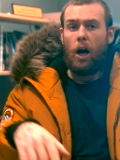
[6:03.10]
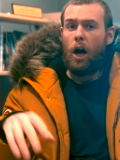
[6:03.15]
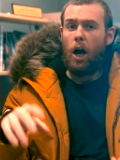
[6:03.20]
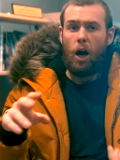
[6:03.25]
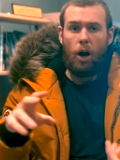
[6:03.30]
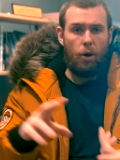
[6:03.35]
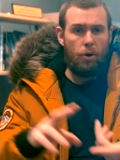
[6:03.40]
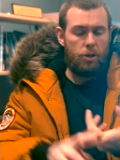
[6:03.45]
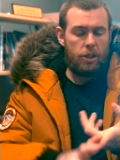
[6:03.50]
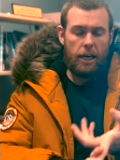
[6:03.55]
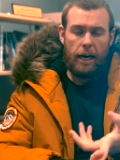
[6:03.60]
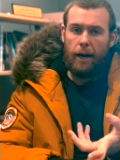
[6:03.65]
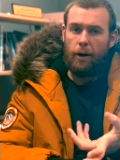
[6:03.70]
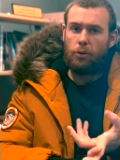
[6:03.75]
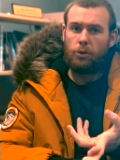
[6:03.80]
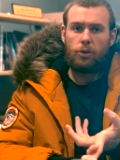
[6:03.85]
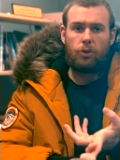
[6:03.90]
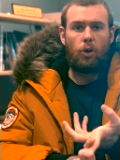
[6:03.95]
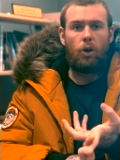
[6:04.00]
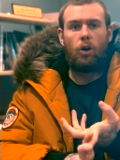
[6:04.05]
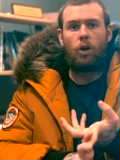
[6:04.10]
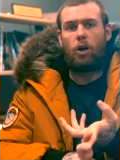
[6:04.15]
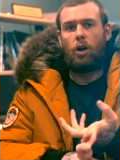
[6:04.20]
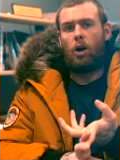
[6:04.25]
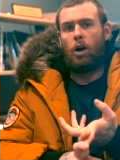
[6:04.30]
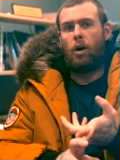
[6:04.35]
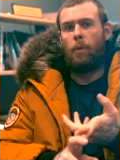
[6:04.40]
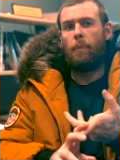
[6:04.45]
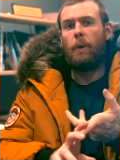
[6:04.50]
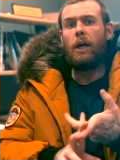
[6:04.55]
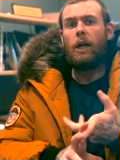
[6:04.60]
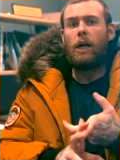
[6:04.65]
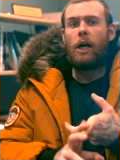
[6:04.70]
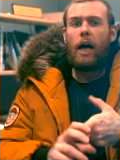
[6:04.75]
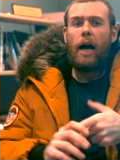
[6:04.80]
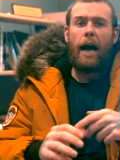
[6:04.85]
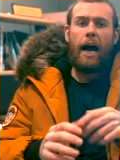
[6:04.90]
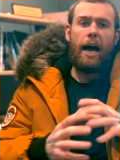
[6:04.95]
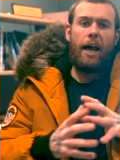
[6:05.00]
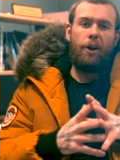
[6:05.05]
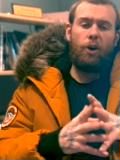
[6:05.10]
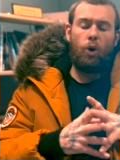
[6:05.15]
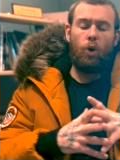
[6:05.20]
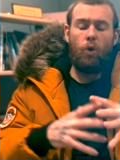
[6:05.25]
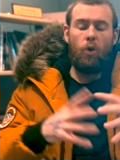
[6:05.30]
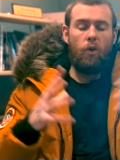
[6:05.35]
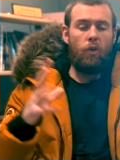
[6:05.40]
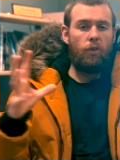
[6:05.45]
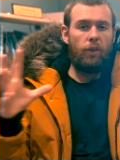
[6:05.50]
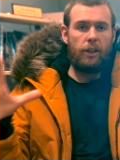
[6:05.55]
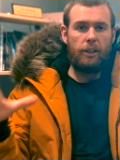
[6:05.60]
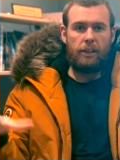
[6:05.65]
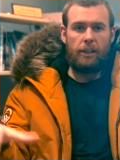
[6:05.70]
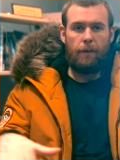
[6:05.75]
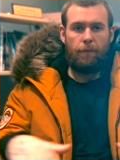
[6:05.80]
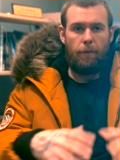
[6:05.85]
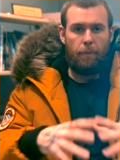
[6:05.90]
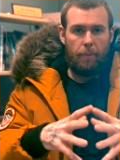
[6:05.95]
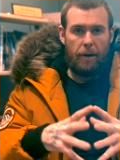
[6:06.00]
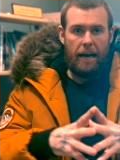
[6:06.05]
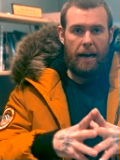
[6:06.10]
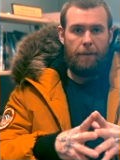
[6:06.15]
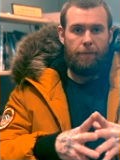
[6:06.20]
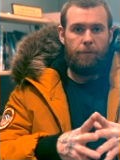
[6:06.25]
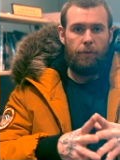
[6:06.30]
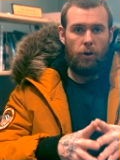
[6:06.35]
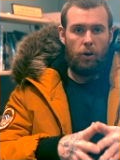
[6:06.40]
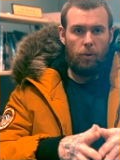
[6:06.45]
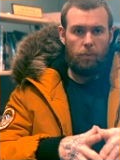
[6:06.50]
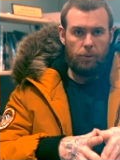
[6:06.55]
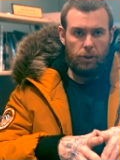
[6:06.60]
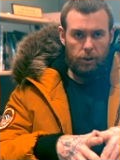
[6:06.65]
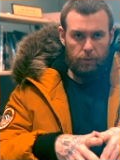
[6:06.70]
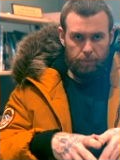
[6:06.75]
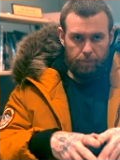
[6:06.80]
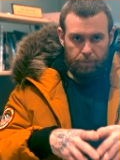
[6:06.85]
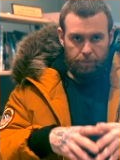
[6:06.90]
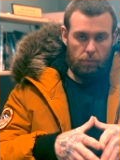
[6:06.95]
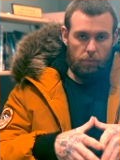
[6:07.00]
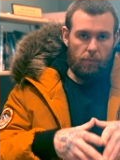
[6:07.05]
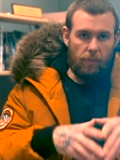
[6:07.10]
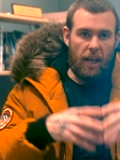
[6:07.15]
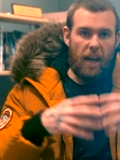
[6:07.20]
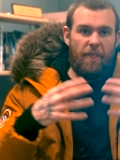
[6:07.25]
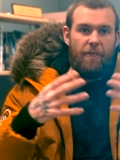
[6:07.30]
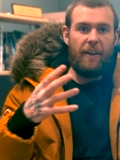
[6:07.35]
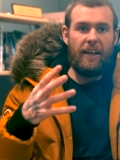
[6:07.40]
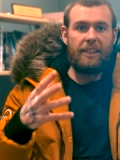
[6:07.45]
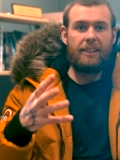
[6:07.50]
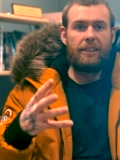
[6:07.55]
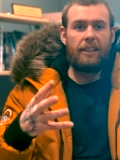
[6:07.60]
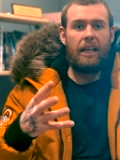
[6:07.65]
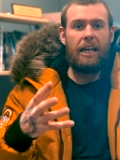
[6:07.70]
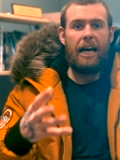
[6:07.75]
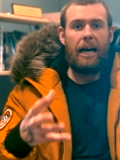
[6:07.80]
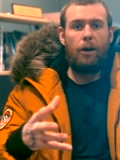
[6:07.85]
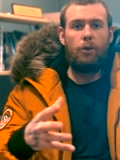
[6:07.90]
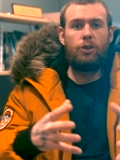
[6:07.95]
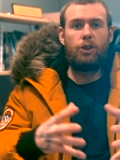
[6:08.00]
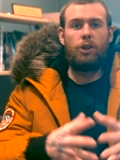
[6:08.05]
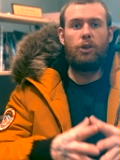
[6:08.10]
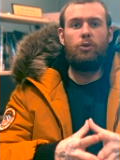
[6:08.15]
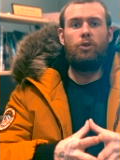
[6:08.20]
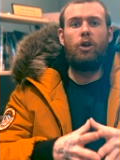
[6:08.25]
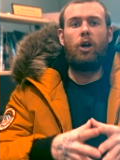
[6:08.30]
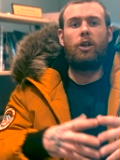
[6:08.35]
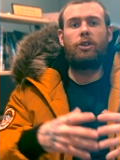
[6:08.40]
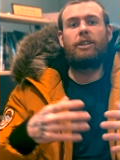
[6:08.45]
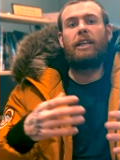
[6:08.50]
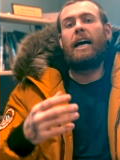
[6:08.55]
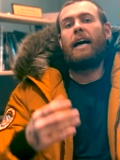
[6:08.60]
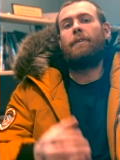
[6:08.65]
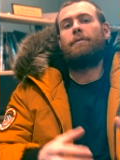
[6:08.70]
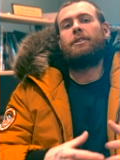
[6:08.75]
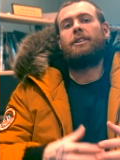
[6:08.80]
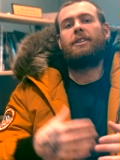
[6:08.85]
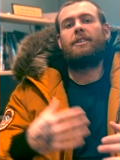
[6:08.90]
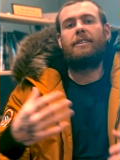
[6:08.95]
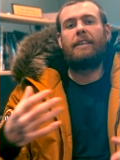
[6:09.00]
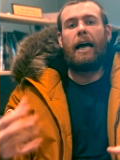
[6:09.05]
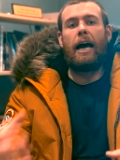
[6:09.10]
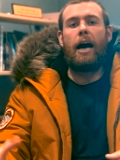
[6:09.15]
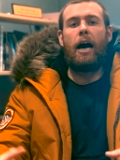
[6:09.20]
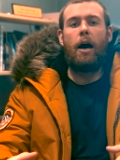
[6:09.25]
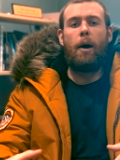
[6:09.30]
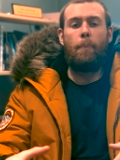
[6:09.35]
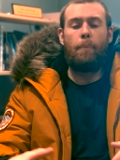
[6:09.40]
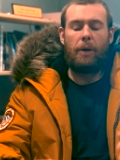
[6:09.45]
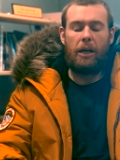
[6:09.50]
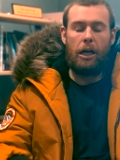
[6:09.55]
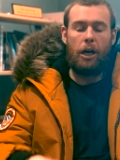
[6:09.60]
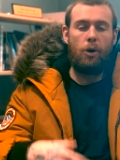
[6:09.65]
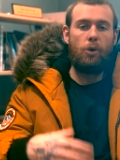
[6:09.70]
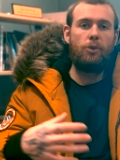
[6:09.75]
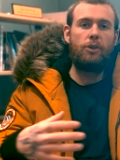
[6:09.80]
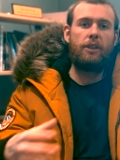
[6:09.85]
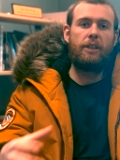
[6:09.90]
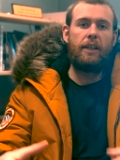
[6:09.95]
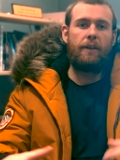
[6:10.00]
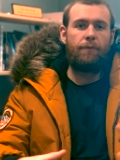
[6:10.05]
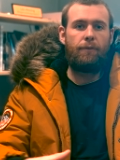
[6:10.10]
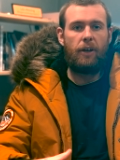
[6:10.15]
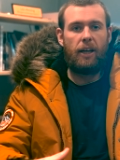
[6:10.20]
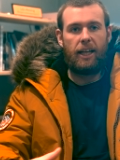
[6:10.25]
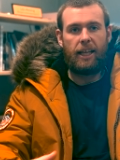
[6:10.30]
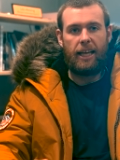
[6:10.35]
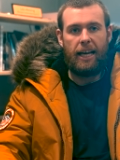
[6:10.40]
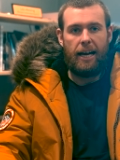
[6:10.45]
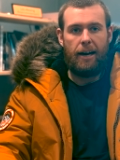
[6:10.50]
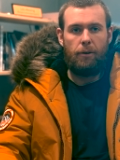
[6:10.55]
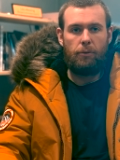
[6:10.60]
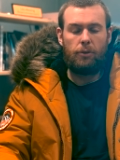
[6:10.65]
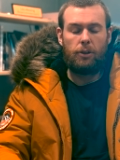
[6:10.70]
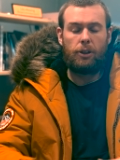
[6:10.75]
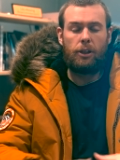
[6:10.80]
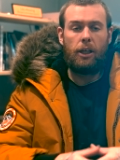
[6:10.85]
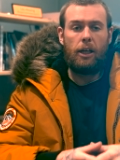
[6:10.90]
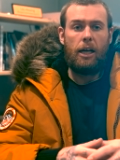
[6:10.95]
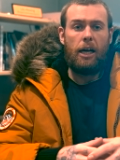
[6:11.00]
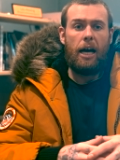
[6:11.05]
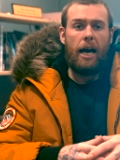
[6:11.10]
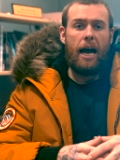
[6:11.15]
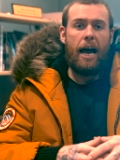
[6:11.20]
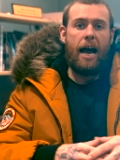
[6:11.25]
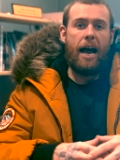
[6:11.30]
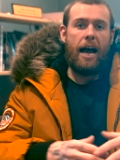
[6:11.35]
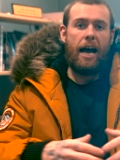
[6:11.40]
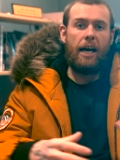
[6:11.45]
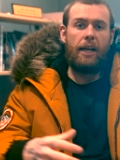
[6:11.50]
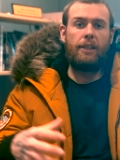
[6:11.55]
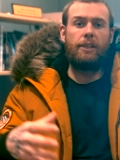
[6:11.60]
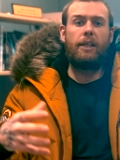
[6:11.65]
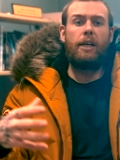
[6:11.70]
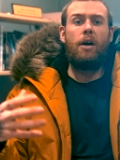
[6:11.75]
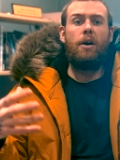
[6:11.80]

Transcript: hotels.com, and all these different platforms. This allows you not to have to set up loads of different accounts and